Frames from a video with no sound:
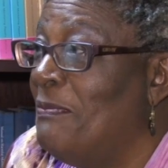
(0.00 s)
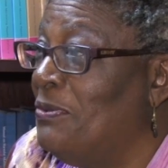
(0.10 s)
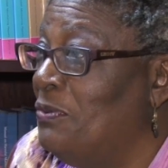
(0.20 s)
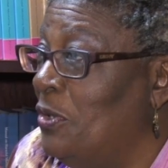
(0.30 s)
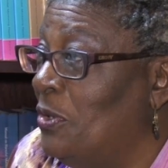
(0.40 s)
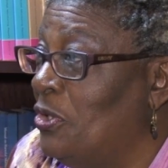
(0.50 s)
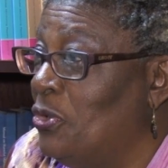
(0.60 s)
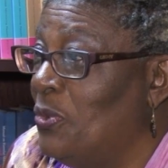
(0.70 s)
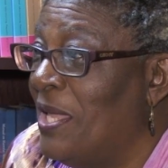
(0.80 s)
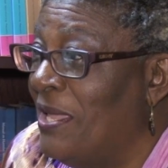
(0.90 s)
but we
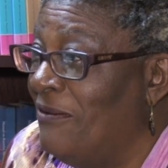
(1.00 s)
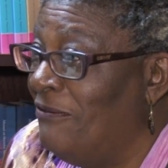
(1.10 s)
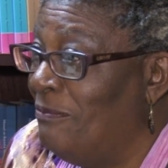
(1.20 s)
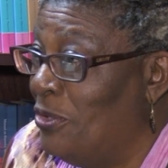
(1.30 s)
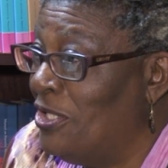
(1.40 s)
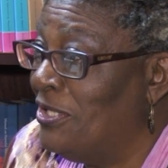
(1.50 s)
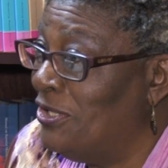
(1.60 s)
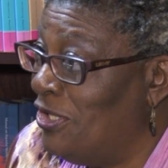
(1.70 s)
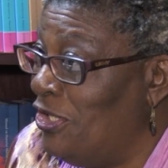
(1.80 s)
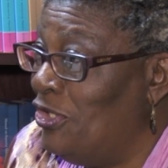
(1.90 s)
also have
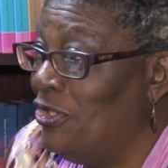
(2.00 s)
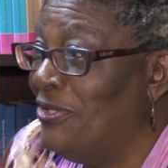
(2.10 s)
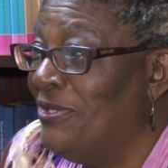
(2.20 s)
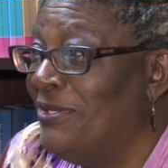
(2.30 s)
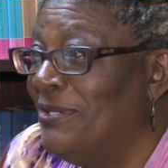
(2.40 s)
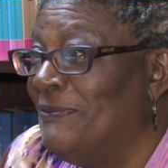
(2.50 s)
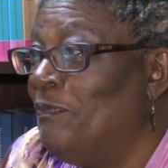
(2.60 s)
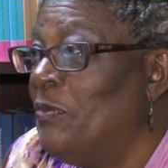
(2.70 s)
presentations,